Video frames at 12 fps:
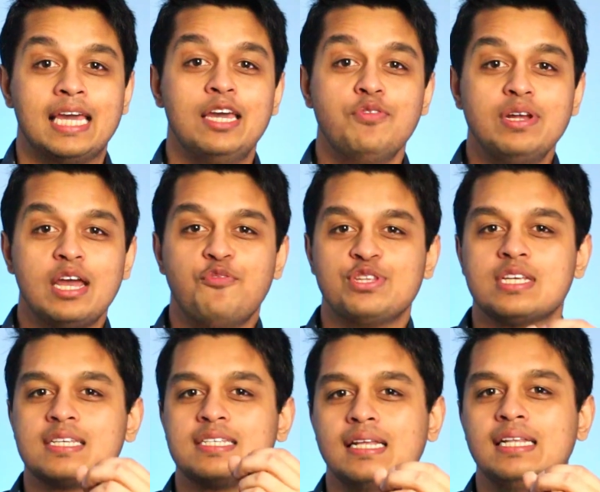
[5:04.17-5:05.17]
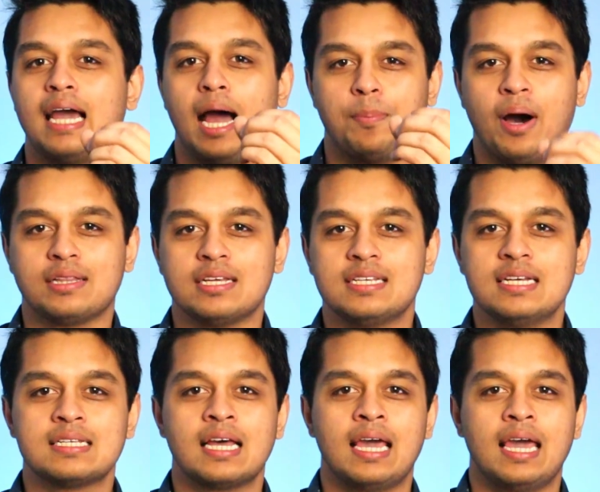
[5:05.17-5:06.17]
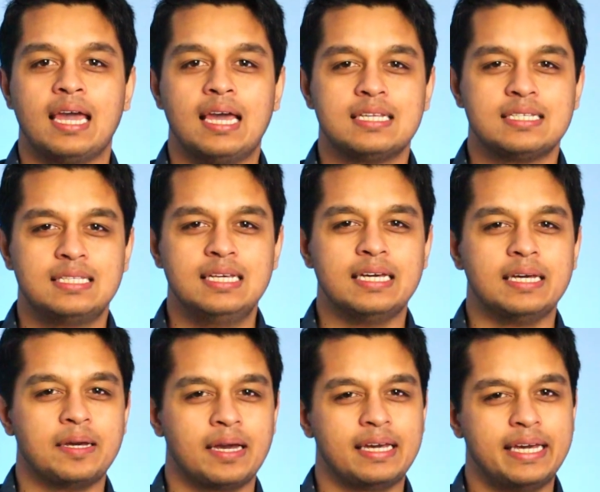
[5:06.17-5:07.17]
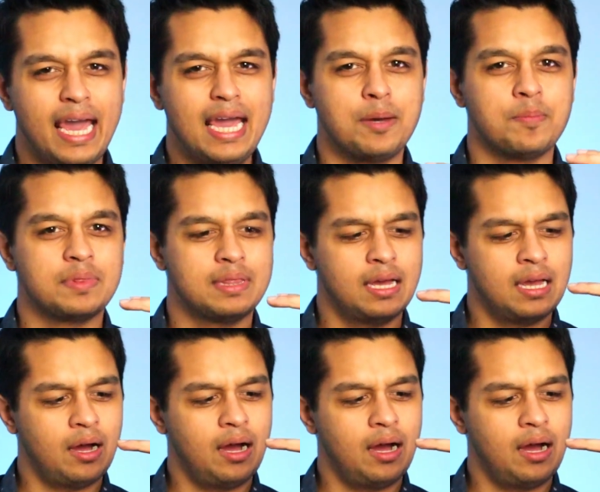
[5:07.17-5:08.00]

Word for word: even if it's a silly hypothesis, it's the game